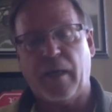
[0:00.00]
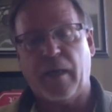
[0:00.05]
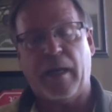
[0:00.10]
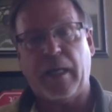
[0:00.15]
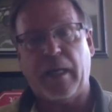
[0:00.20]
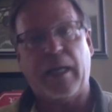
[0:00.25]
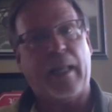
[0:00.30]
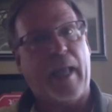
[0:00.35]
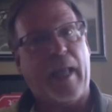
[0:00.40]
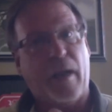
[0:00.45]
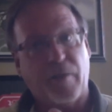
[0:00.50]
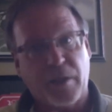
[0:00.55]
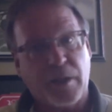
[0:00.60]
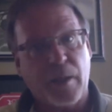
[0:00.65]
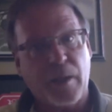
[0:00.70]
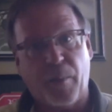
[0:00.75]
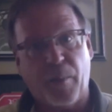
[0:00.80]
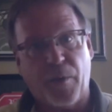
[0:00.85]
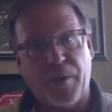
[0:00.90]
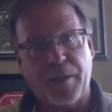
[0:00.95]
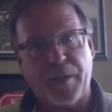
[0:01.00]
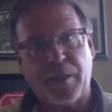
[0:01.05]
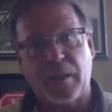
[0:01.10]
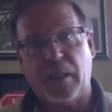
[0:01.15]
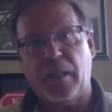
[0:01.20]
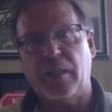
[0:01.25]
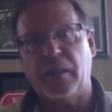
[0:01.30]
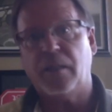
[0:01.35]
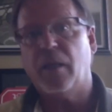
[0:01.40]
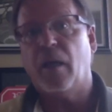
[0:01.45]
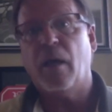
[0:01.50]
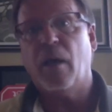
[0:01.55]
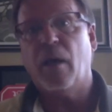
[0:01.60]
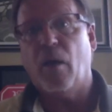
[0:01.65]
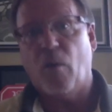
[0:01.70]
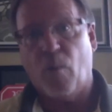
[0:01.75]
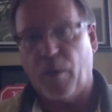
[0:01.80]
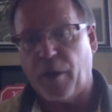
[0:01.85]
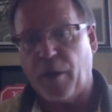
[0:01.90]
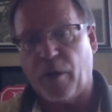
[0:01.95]
again, how simple this is,
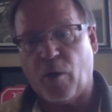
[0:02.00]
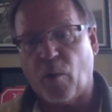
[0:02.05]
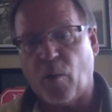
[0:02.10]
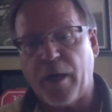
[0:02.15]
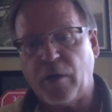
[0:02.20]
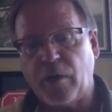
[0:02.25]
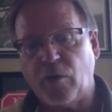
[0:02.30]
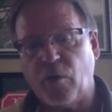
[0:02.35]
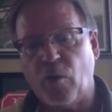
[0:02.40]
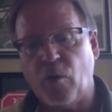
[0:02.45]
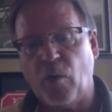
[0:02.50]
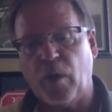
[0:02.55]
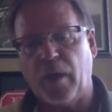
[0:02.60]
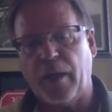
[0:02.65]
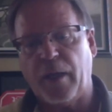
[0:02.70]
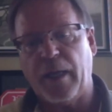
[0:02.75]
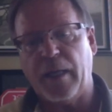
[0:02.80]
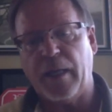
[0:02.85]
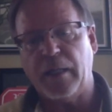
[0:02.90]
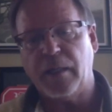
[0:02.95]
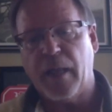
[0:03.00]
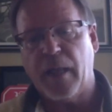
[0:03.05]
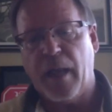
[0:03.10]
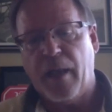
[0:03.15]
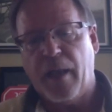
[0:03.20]
what a great tool it is.